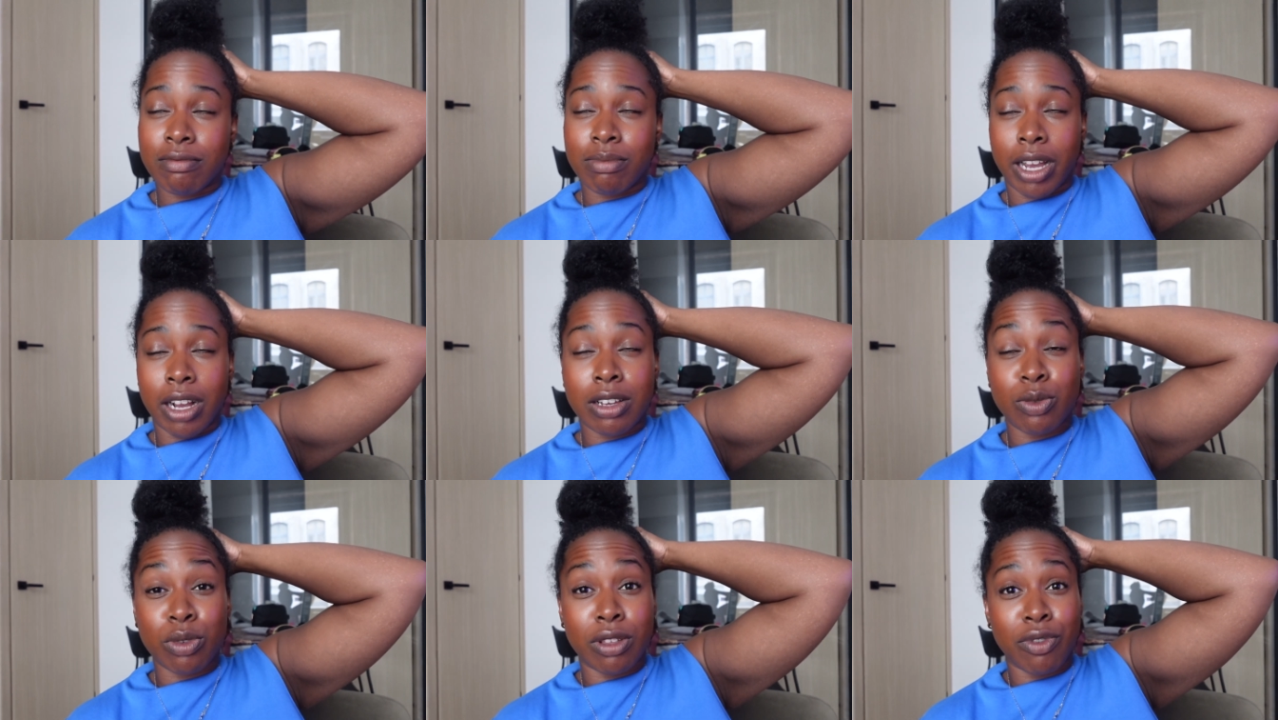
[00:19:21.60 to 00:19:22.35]

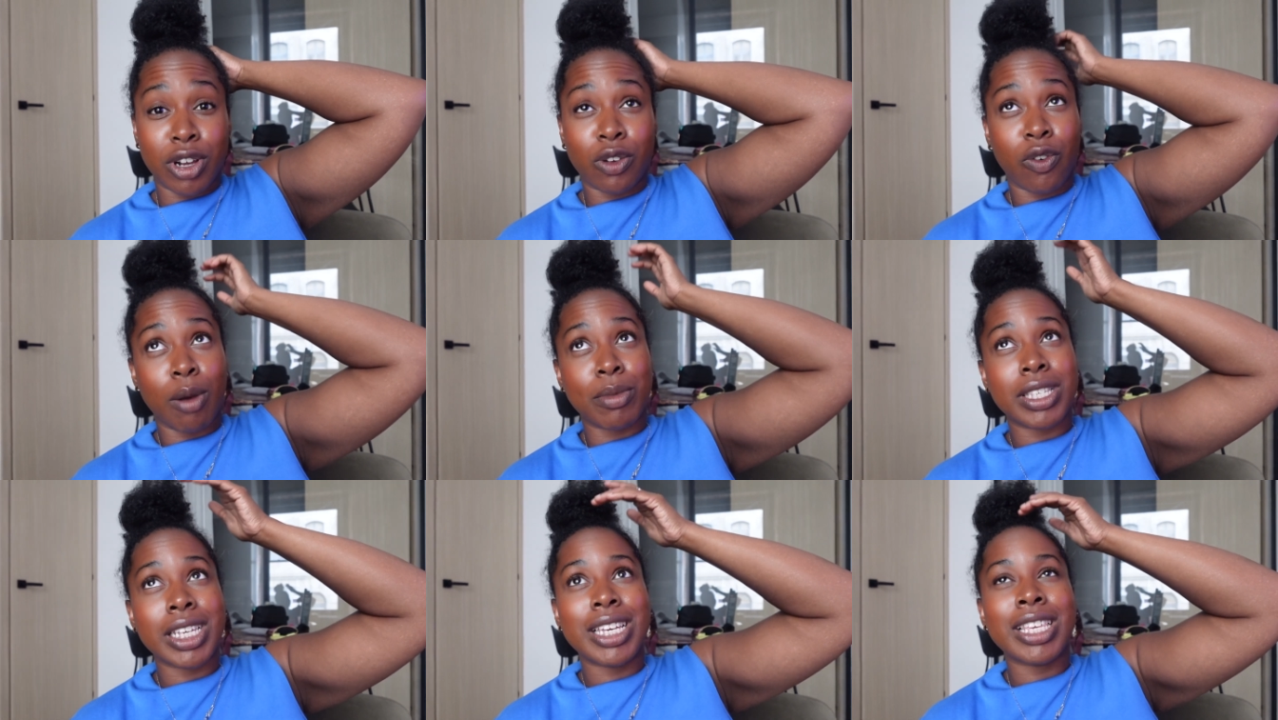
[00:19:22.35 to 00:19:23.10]
Paris were the French
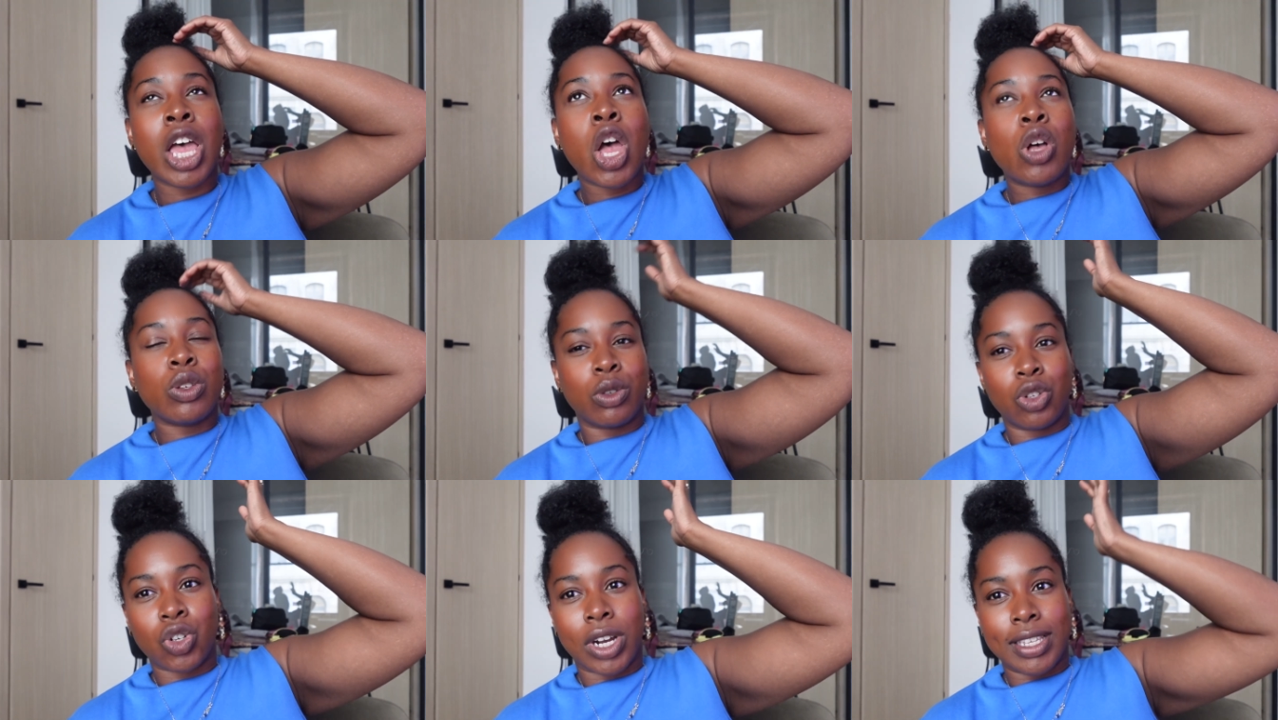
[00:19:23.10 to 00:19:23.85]
pharmacies. So I was
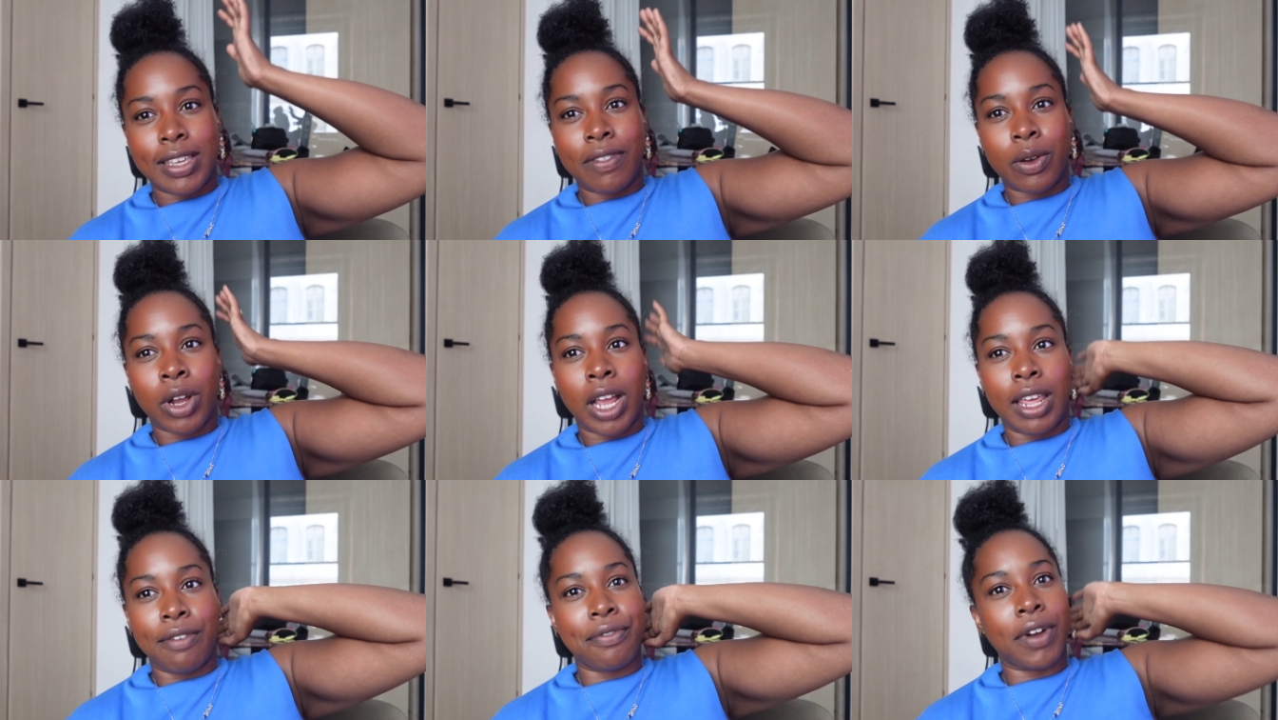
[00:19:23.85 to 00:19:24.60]
just trying to see if there were
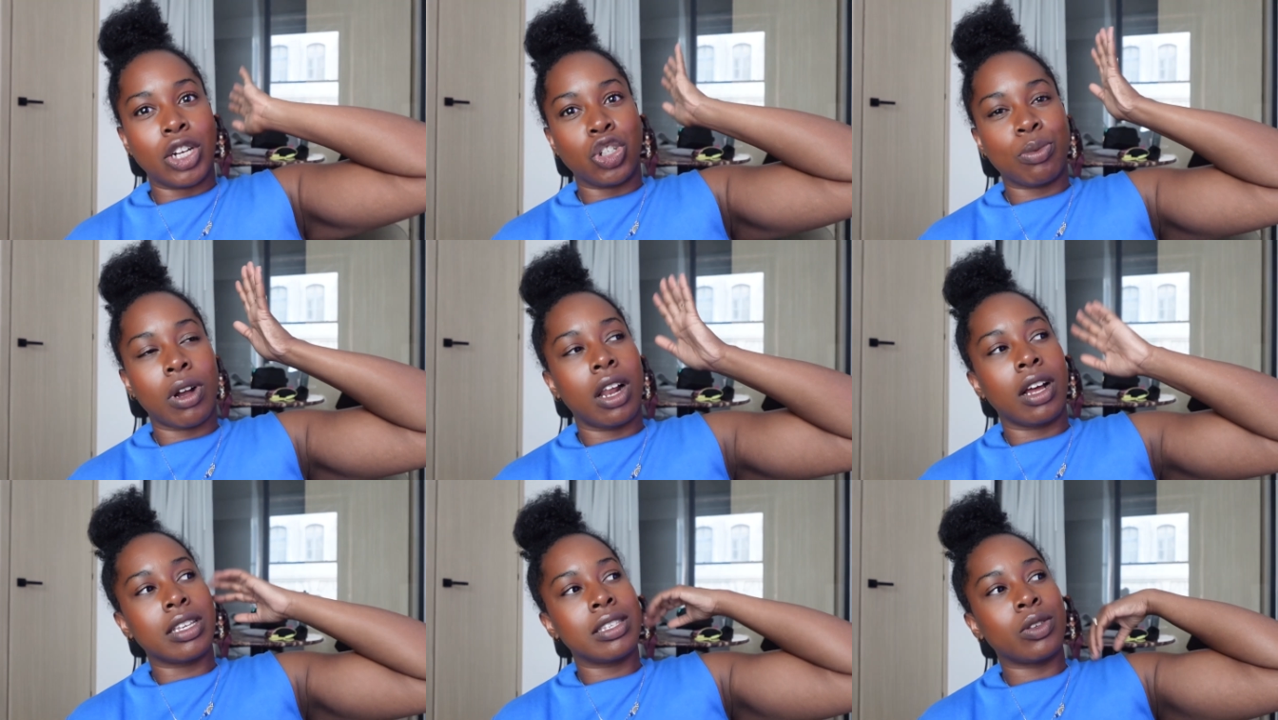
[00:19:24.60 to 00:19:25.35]
any French
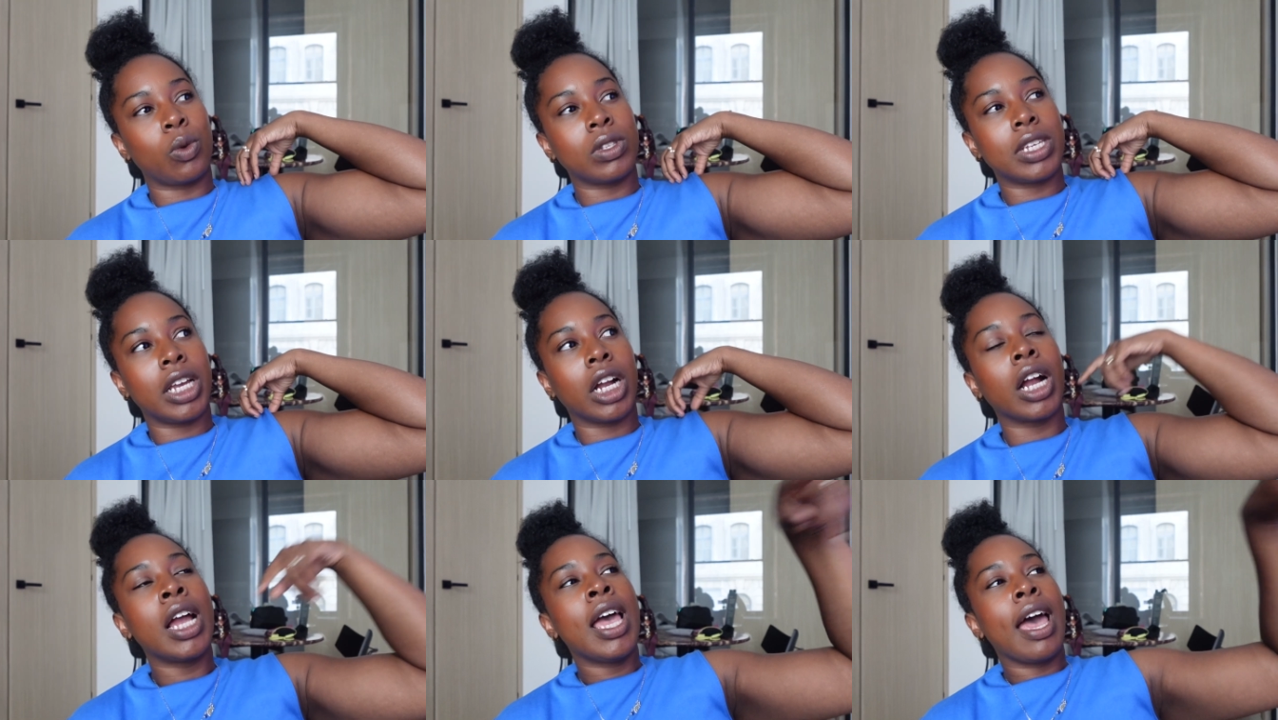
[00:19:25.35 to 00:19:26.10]
products sold here.